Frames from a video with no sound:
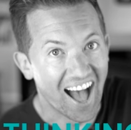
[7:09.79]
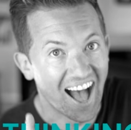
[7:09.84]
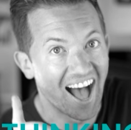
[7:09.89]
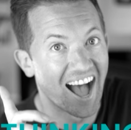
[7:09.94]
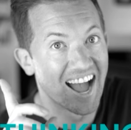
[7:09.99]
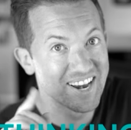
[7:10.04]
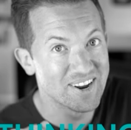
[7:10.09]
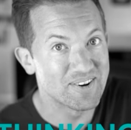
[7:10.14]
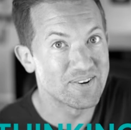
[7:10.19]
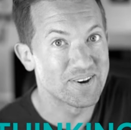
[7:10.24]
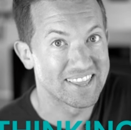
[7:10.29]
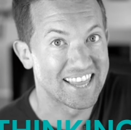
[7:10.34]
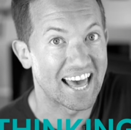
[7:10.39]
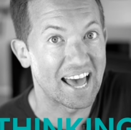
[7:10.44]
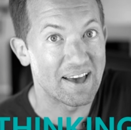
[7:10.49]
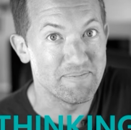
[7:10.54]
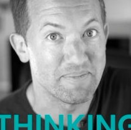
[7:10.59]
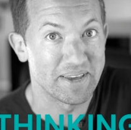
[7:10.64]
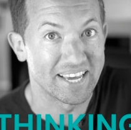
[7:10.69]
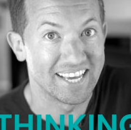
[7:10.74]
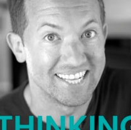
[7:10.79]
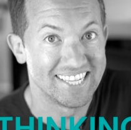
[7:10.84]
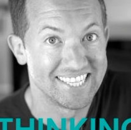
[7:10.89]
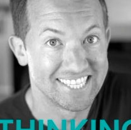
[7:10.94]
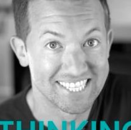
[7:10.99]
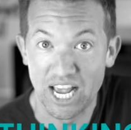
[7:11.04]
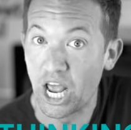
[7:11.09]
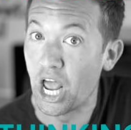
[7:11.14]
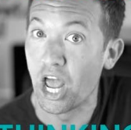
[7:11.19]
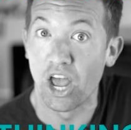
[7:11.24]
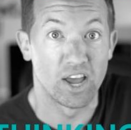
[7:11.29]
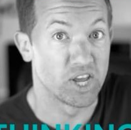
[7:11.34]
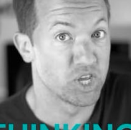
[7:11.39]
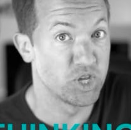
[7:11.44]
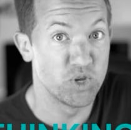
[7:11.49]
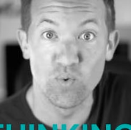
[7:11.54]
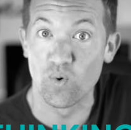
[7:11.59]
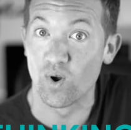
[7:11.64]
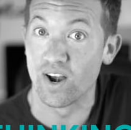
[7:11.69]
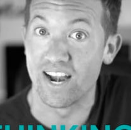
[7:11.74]
I know what that means.
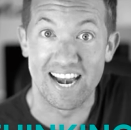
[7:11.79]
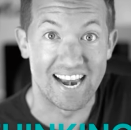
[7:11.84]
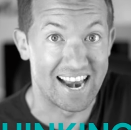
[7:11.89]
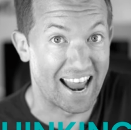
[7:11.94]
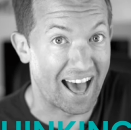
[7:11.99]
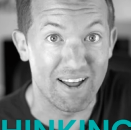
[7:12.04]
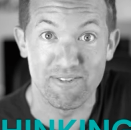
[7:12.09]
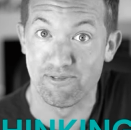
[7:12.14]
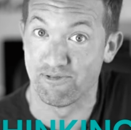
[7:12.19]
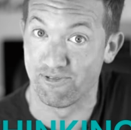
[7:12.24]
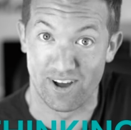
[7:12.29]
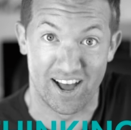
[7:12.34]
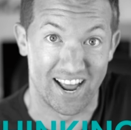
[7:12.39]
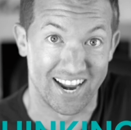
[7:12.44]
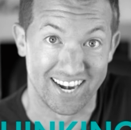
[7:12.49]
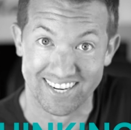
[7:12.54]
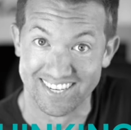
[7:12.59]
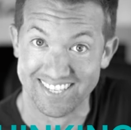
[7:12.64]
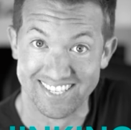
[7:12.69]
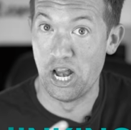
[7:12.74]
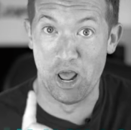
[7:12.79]
You are not fine.